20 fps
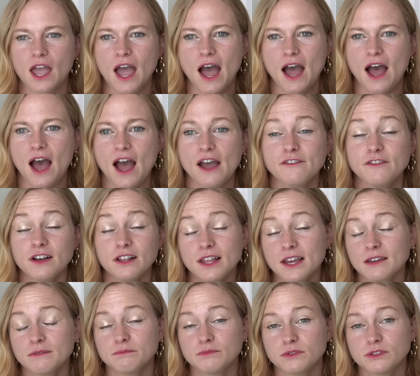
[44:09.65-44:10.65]
I, I felt
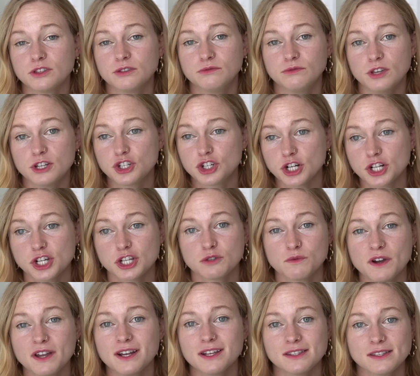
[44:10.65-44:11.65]
like the church is
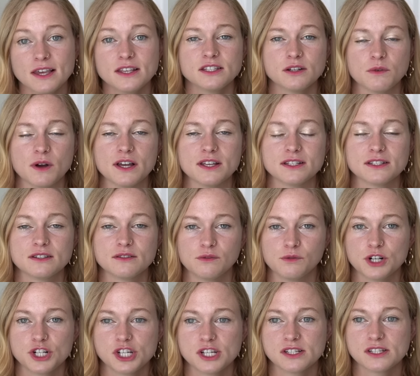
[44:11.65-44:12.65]
what it says it was,
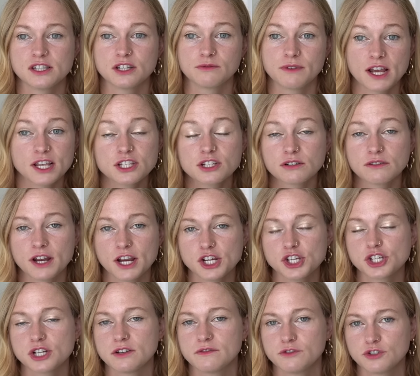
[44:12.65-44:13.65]
which is the
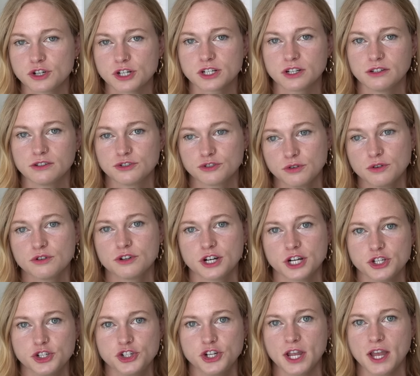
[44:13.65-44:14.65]
restoration of tr true
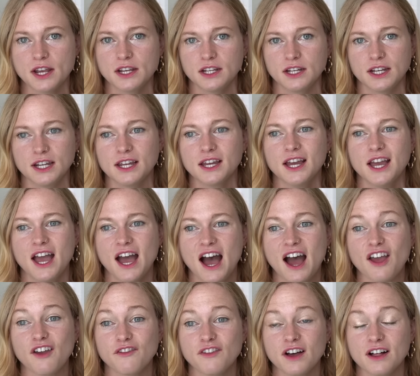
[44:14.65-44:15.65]
Christianity.
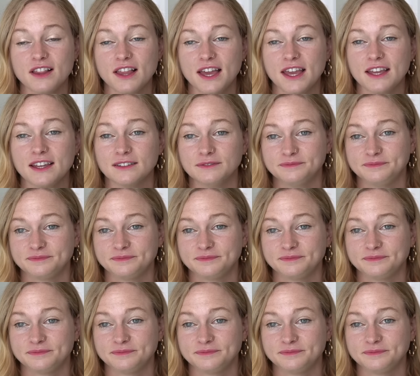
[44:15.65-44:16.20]
I felt like